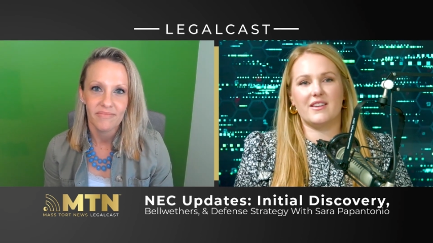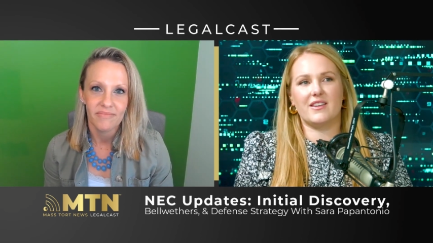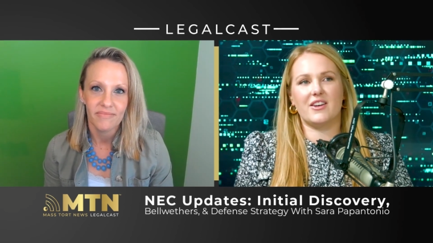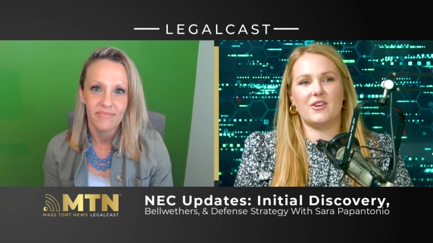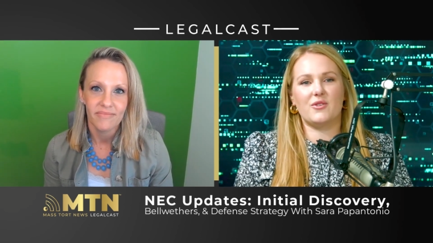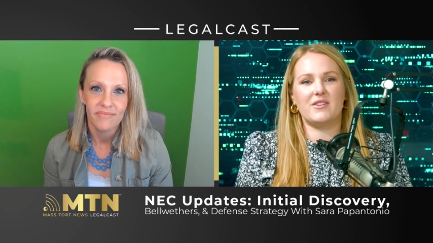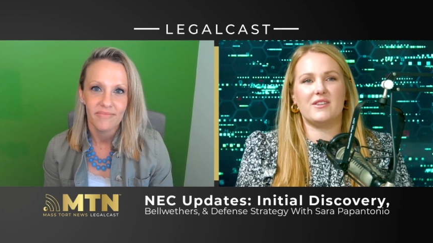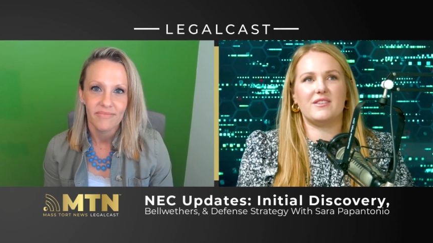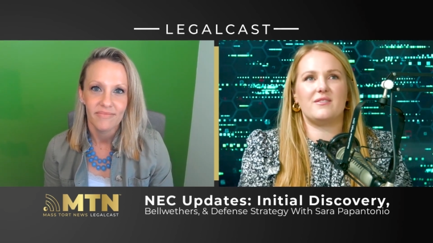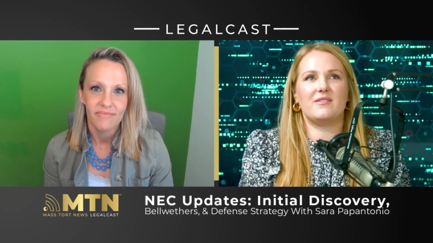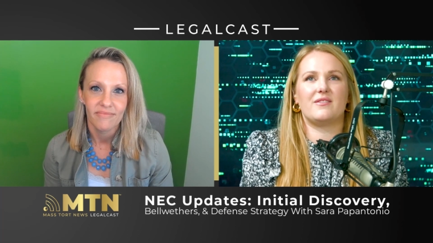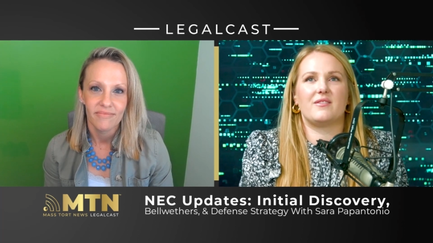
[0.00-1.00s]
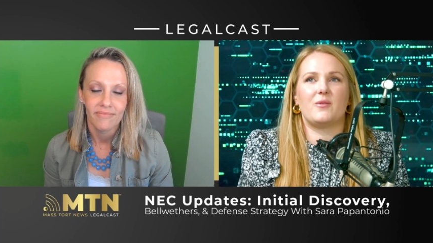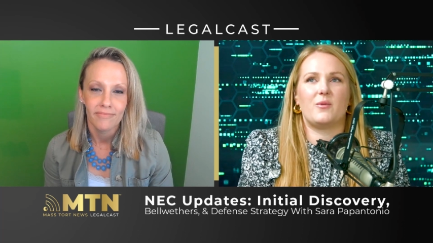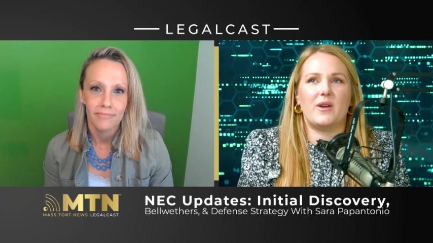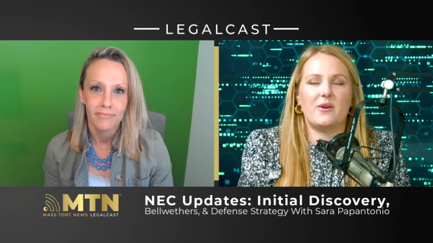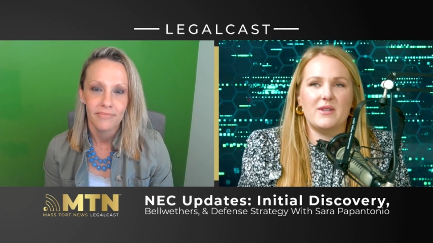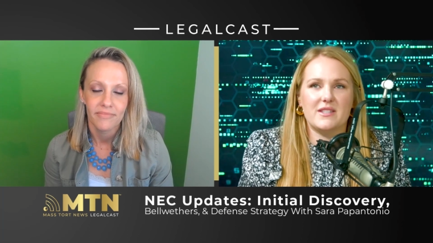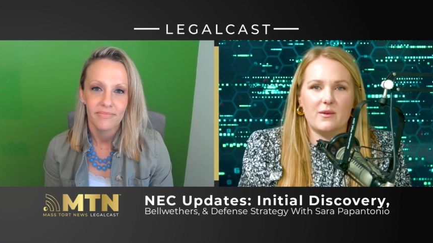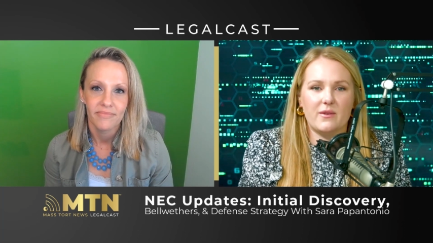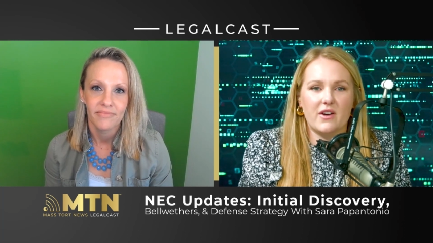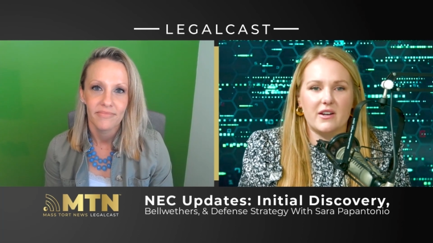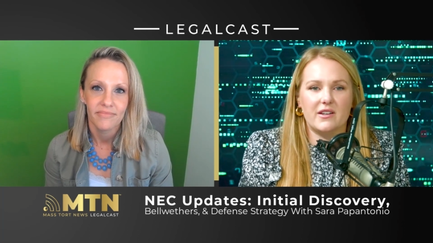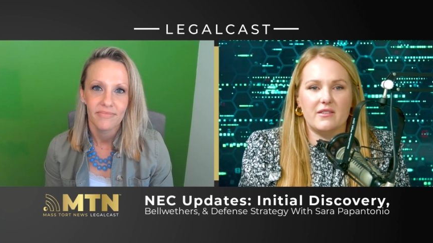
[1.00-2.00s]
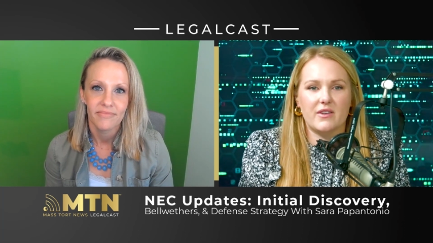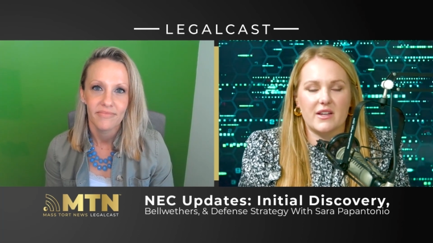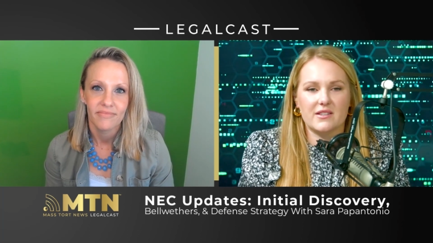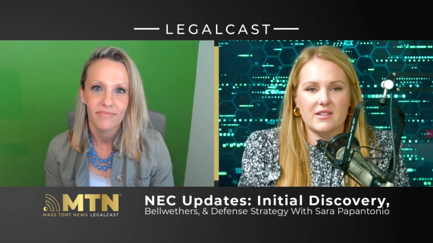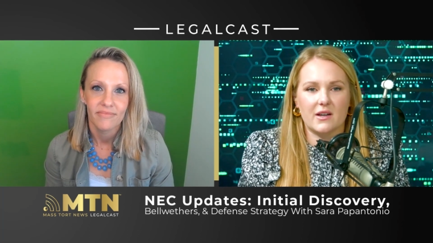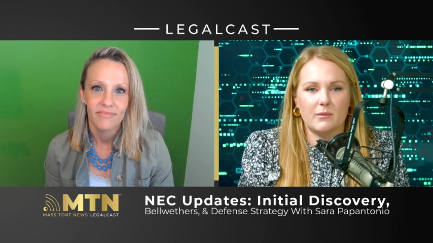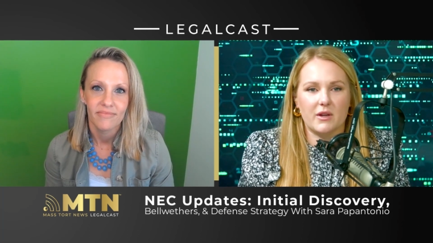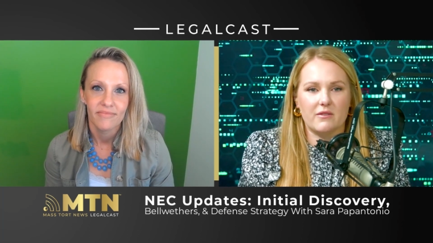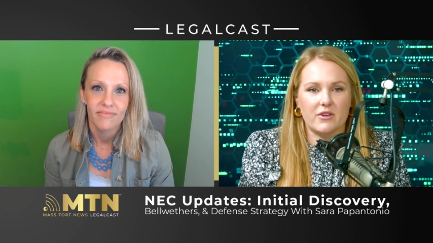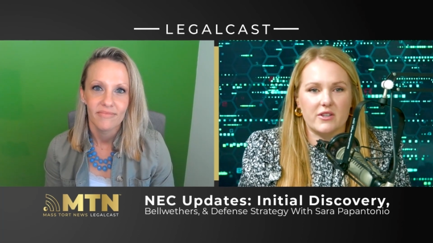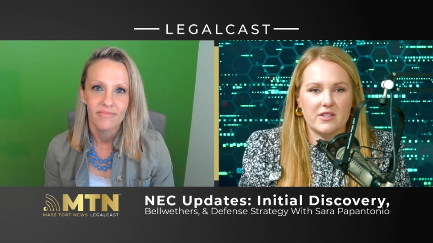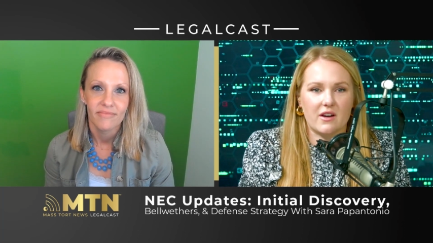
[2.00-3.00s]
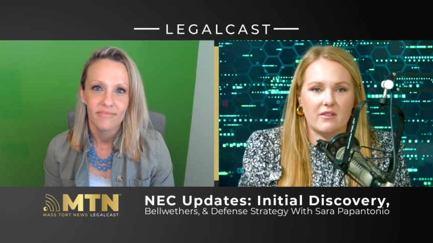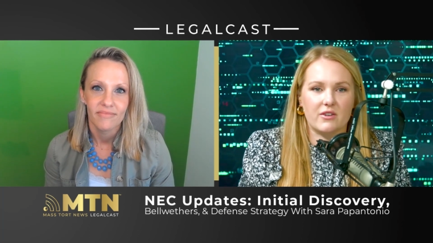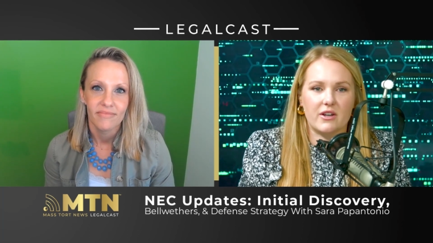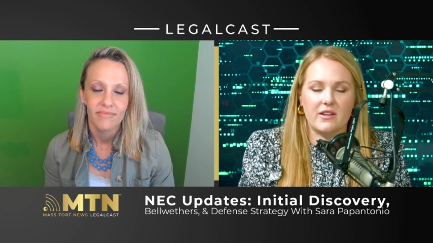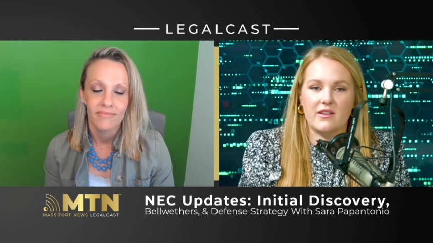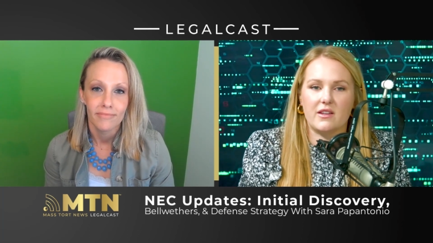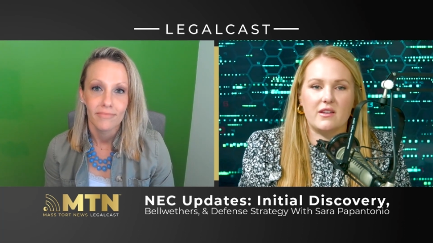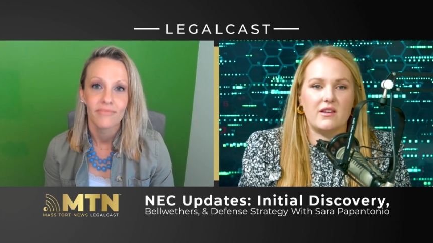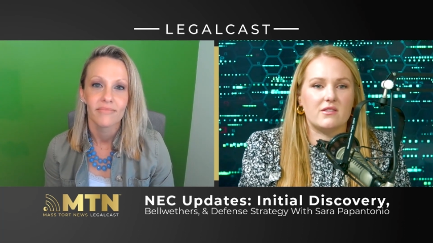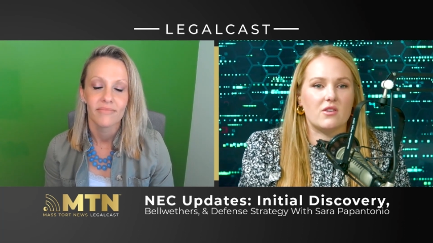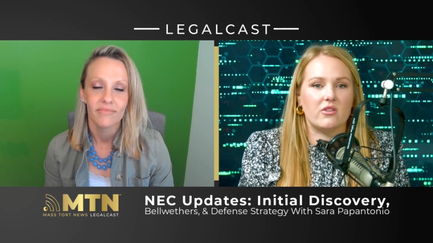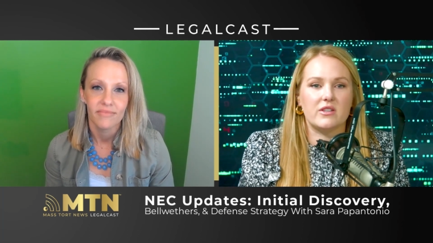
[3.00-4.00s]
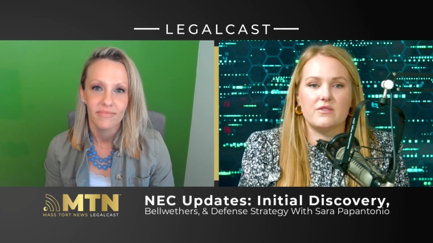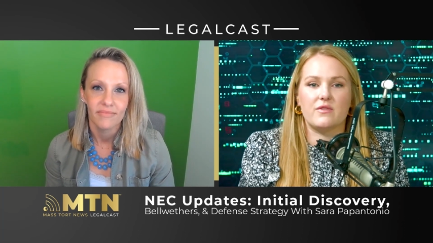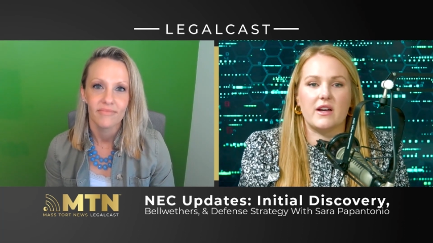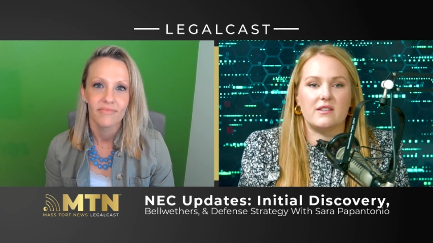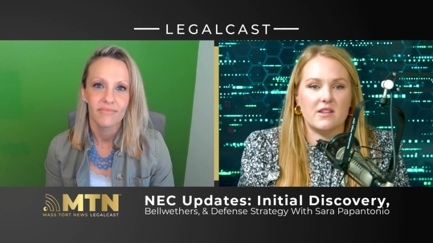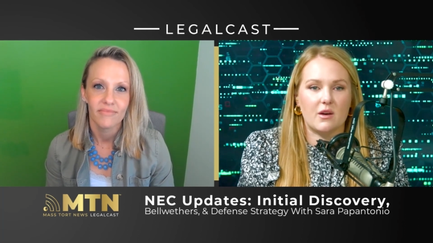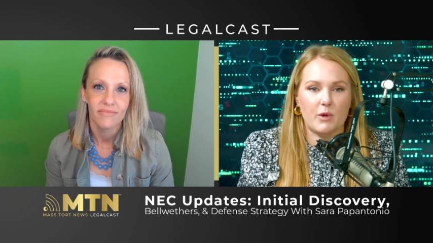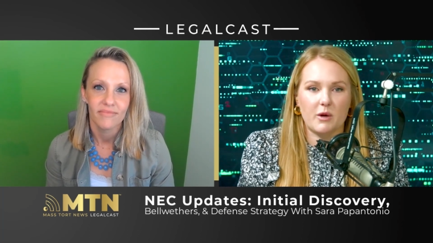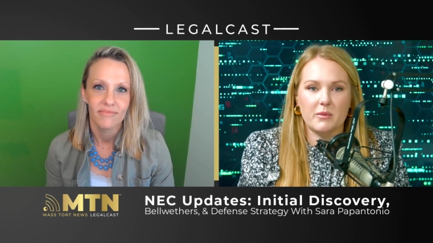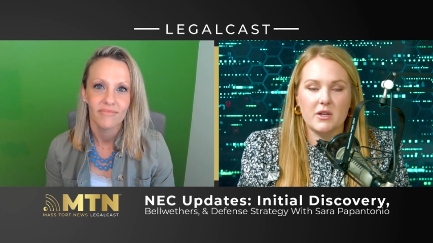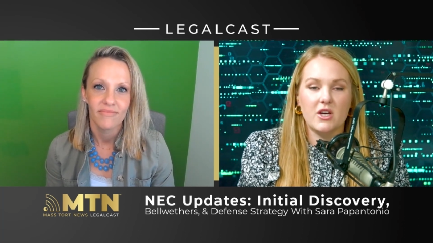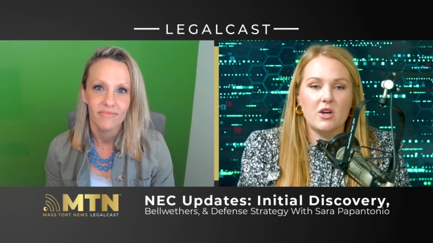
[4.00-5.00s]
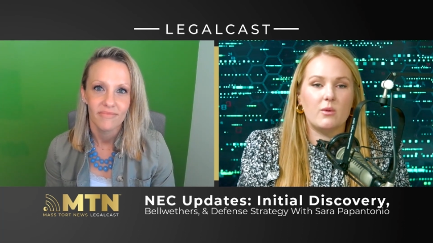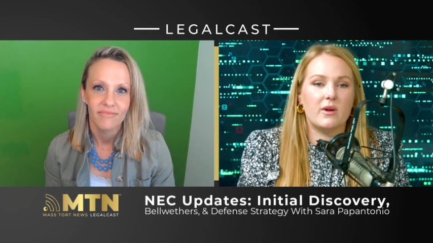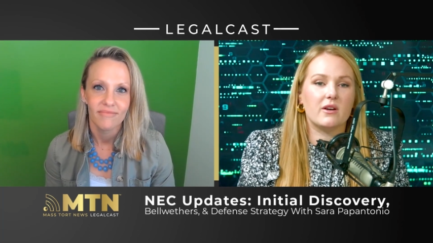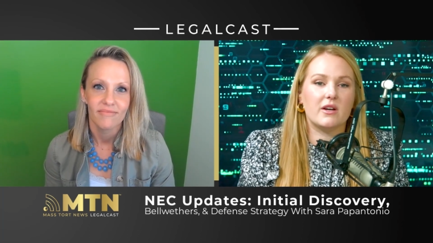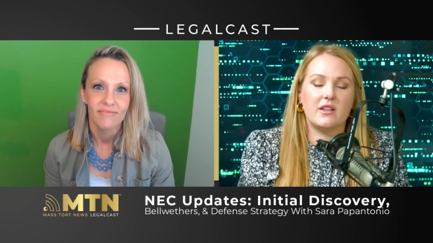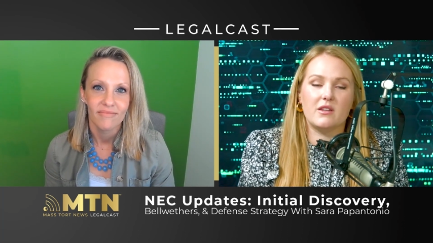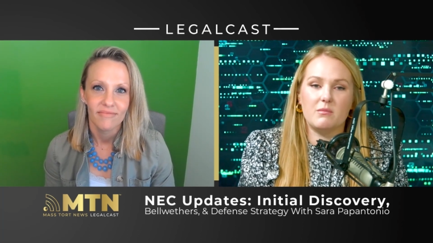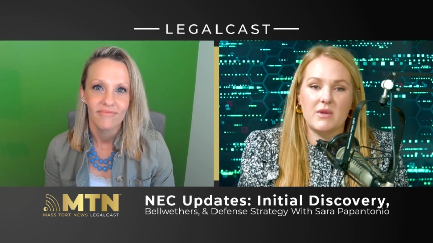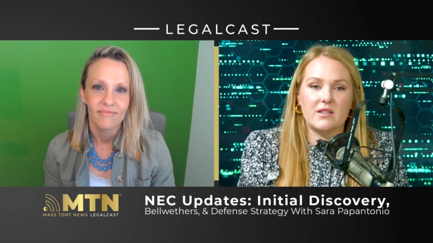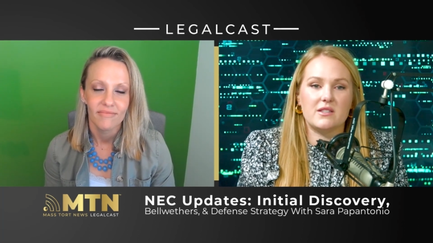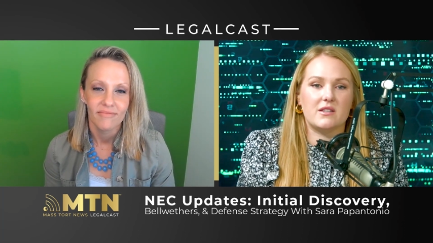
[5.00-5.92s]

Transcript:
Speaker 1: you know we always say we've got an advanced timeline for discovery and then these all these fights come up we are in the midst